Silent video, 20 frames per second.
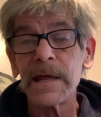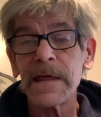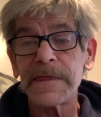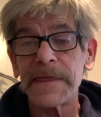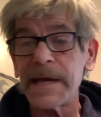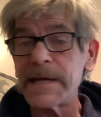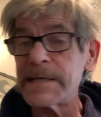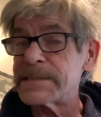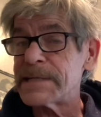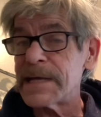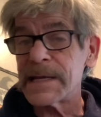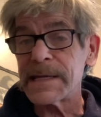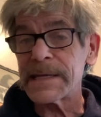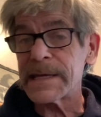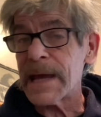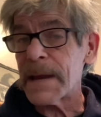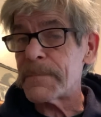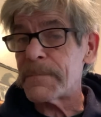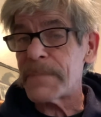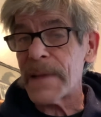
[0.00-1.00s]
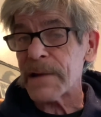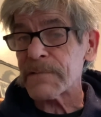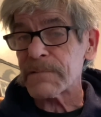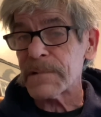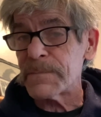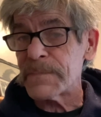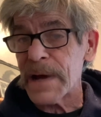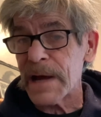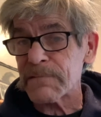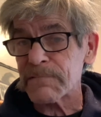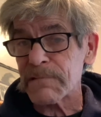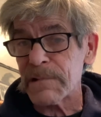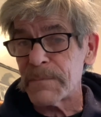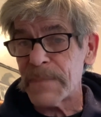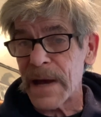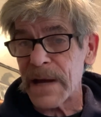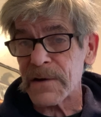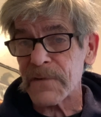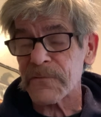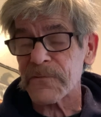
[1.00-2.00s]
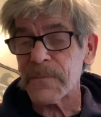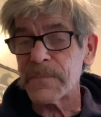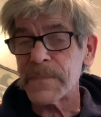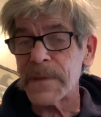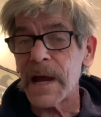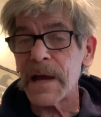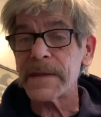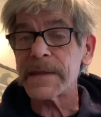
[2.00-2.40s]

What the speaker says: Things didn't get better and better and better from there.